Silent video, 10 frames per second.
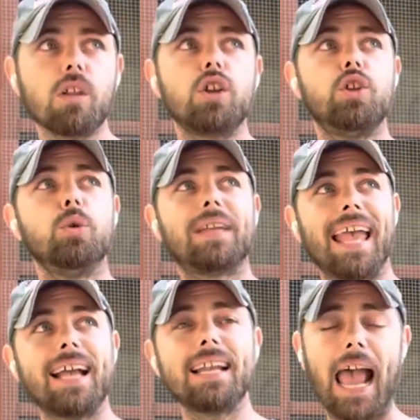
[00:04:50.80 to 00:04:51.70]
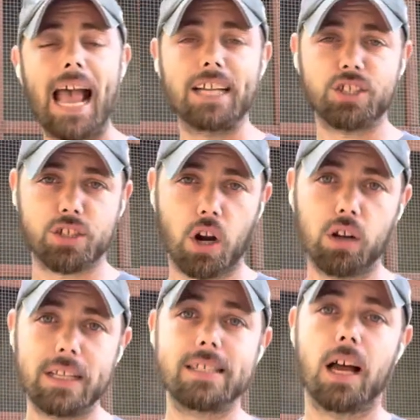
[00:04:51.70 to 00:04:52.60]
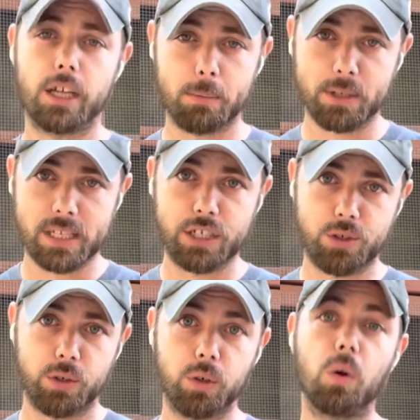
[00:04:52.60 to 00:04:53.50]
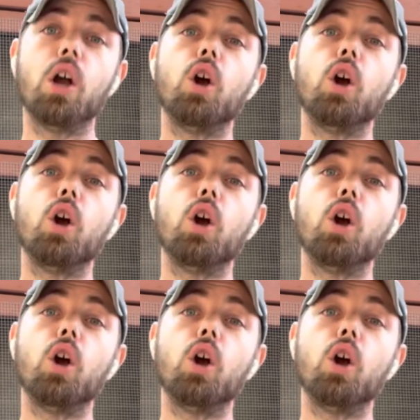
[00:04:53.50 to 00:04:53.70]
You can hatch scarlets 100% true.